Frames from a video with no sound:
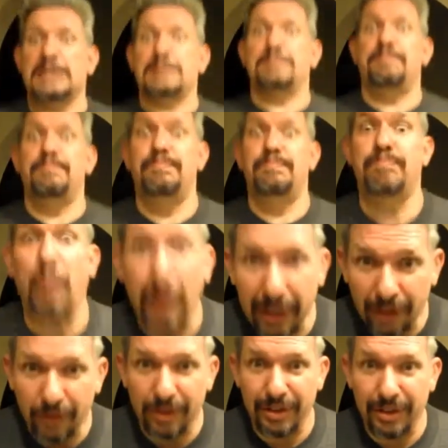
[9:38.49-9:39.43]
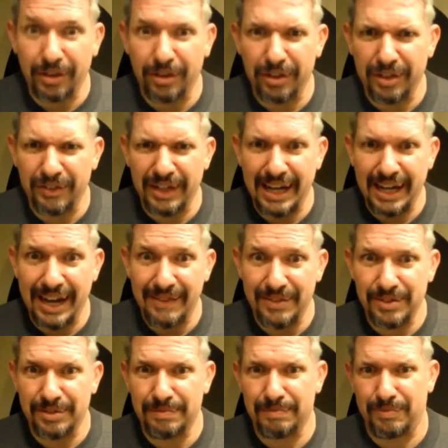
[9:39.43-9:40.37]
Spoiler alert! If
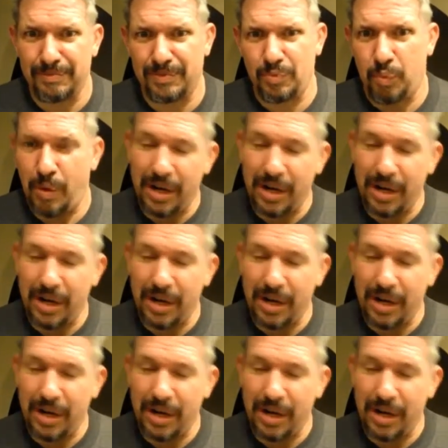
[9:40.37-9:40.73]
you haven't